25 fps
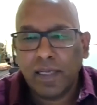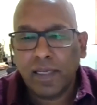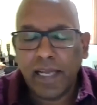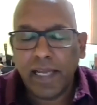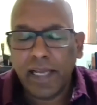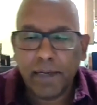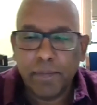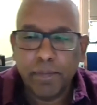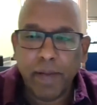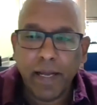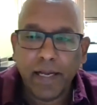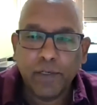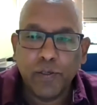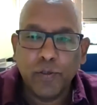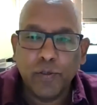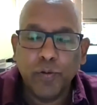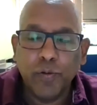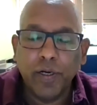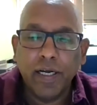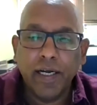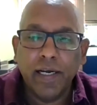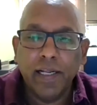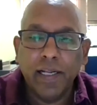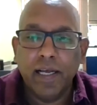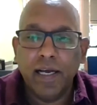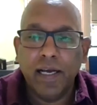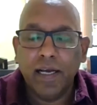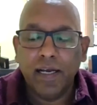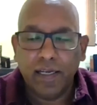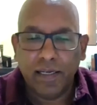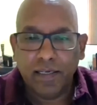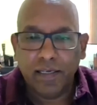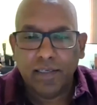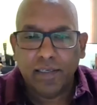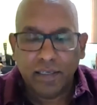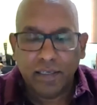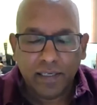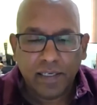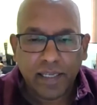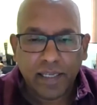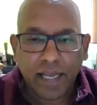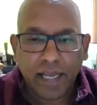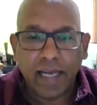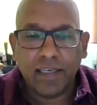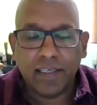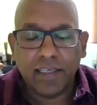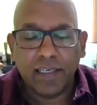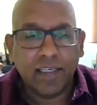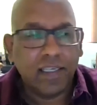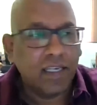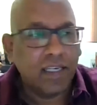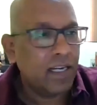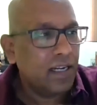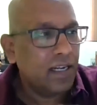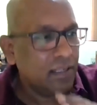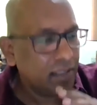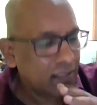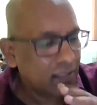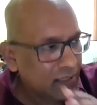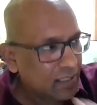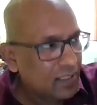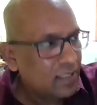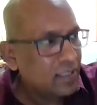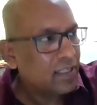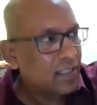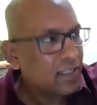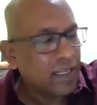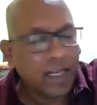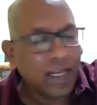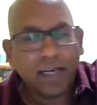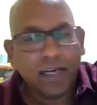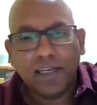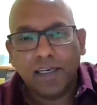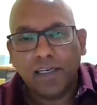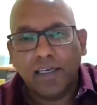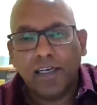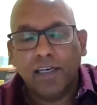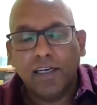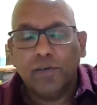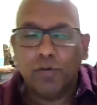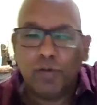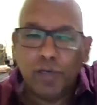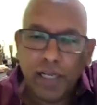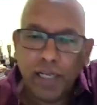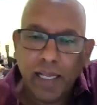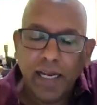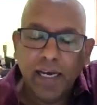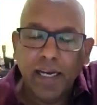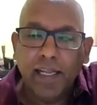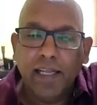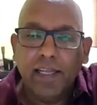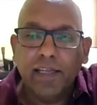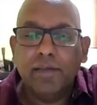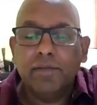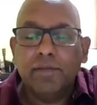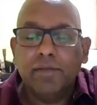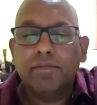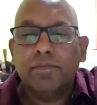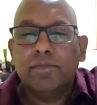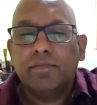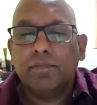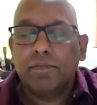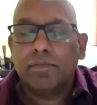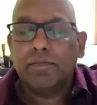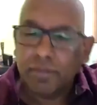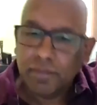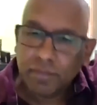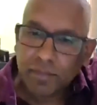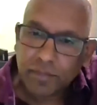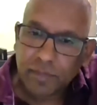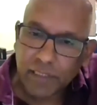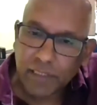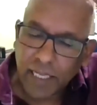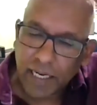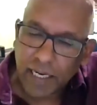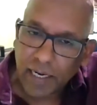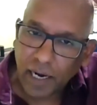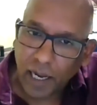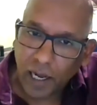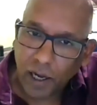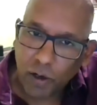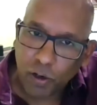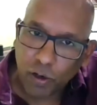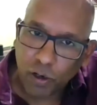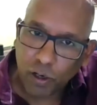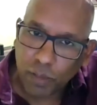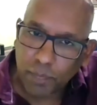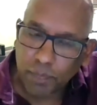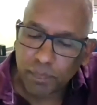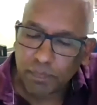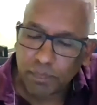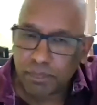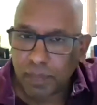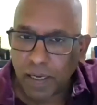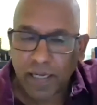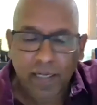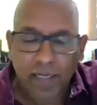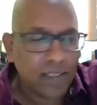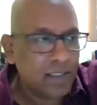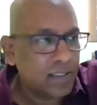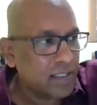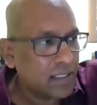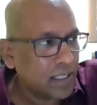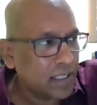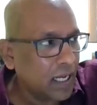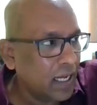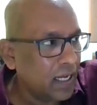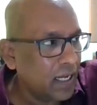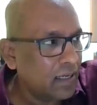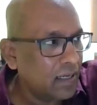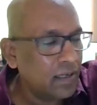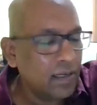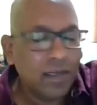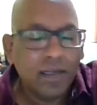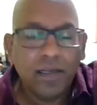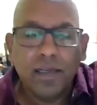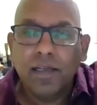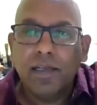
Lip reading: get back to India in Calcutta, Calcutta to Delhi, then Lahore, Pakistan,